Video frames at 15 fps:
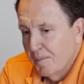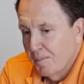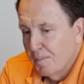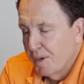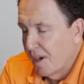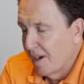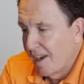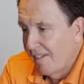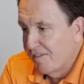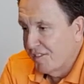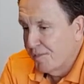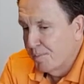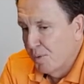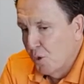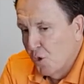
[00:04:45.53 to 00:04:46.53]
but I love
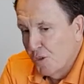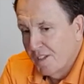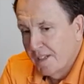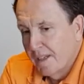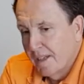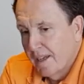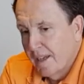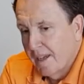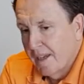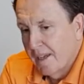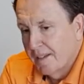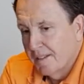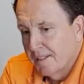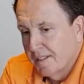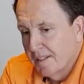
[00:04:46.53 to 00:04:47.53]
sport,
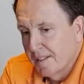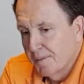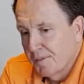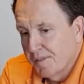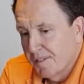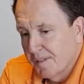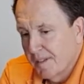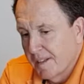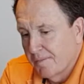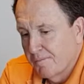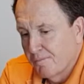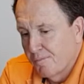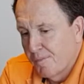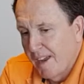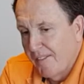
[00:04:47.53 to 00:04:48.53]
and
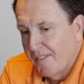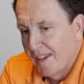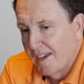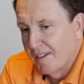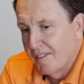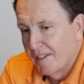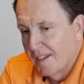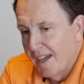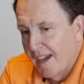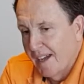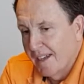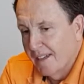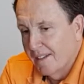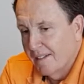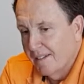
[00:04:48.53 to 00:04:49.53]
at the end of the
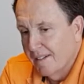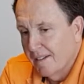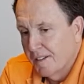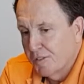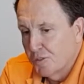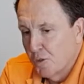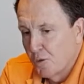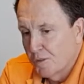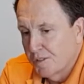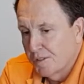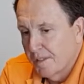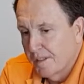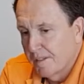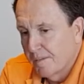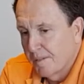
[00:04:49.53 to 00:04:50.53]
day,
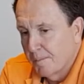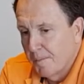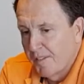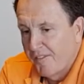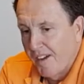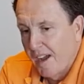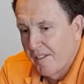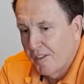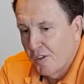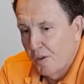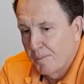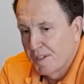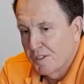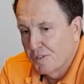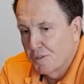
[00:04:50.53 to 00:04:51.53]
my father got me
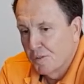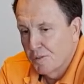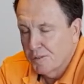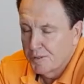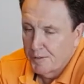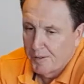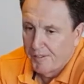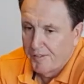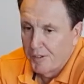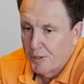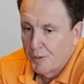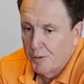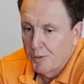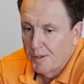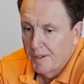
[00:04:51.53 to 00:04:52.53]
to talk to a
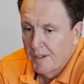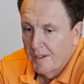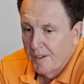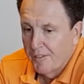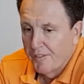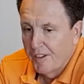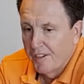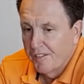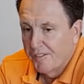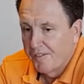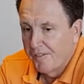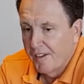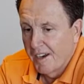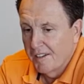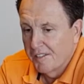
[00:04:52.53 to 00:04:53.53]
few of his
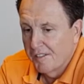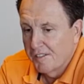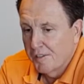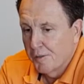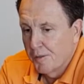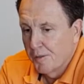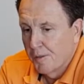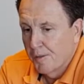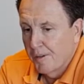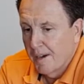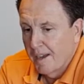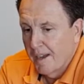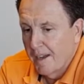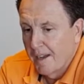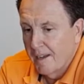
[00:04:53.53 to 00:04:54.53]
friends who
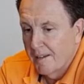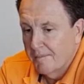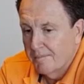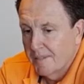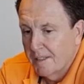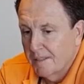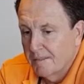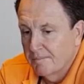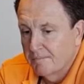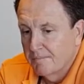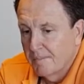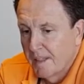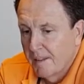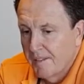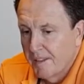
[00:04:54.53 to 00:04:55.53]
are in
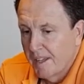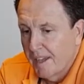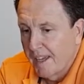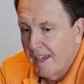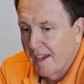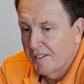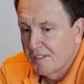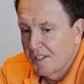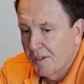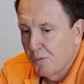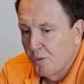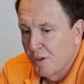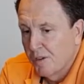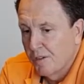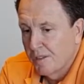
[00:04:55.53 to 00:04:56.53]
the accounting
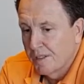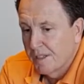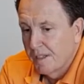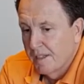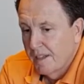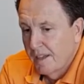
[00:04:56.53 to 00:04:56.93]
world,